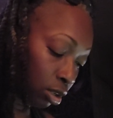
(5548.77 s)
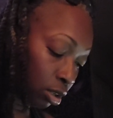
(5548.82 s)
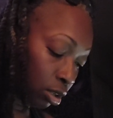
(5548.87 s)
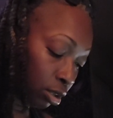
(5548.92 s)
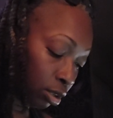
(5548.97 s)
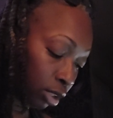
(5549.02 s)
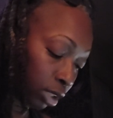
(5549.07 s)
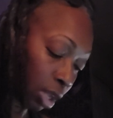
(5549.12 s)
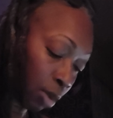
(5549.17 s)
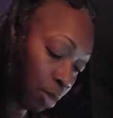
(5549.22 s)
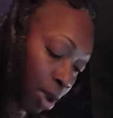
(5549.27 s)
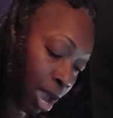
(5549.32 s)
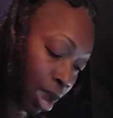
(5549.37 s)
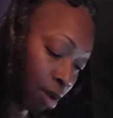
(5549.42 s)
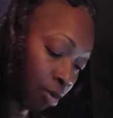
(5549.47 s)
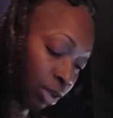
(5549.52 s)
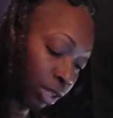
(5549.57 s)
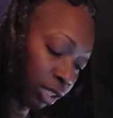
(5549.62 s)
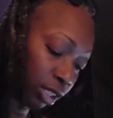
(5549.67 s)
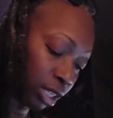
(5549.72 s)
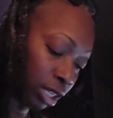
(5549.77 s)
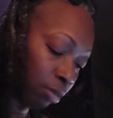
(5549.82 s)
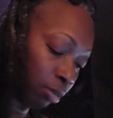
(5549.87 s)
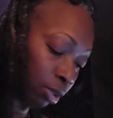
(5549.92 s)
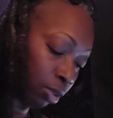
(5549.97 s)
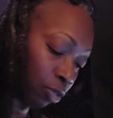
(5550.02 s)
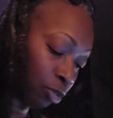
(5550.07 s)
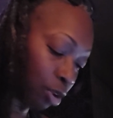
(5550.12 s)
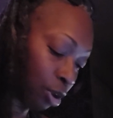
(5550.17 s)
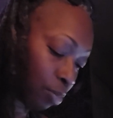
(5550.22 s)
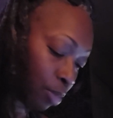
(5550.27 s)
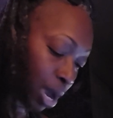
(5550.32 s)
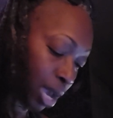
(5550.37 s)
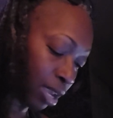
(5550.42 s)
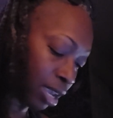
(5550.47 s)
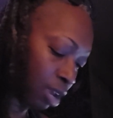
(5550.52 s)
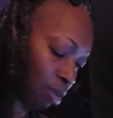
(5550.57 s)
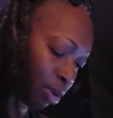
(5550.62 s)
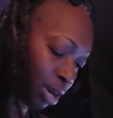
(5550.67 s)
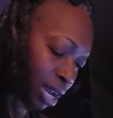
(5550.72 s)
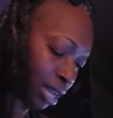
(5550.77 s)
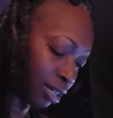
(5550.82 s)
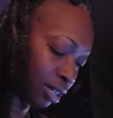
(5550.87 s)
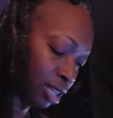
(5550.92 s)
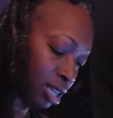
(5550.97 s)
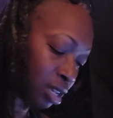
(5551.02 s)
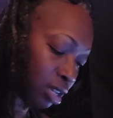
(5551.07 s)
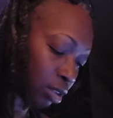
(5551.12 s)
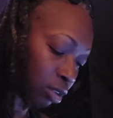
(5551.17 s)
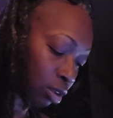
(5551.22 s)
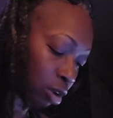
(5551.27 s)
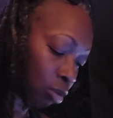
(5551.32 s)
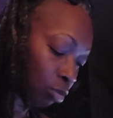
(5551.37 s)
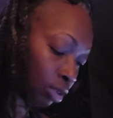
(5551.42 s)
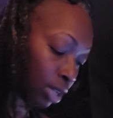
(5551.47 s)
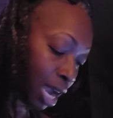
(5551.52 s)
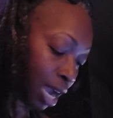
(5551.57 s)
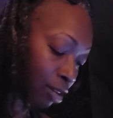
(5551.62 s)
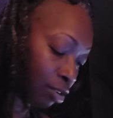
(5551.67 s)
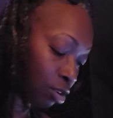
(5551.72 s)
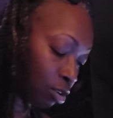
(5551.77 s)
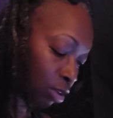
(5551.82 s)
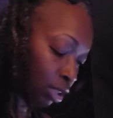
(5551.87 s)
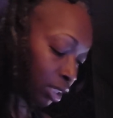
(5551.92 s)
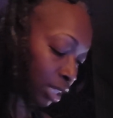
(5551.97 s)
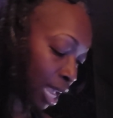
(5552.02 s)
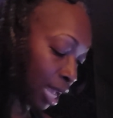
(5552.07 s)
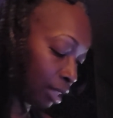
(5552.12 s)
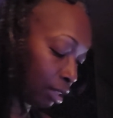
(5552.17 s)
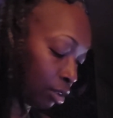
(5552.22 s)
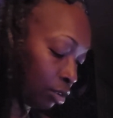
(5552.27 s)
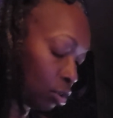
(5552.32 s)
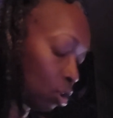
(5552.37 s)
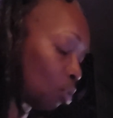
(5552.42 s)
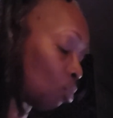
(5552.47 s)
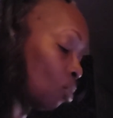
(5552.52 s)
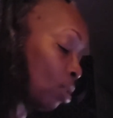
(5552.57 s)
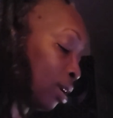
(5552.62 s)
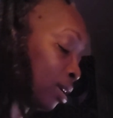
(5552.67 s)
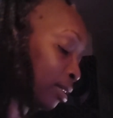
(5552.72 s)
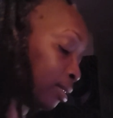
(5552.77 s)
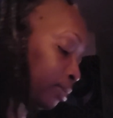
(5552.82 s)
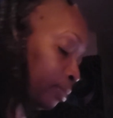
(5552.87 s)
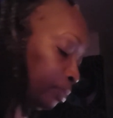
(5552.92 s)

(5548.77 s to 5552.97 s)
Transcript: Somehow it seems to fill my head with ideas, only I don't exactly know what.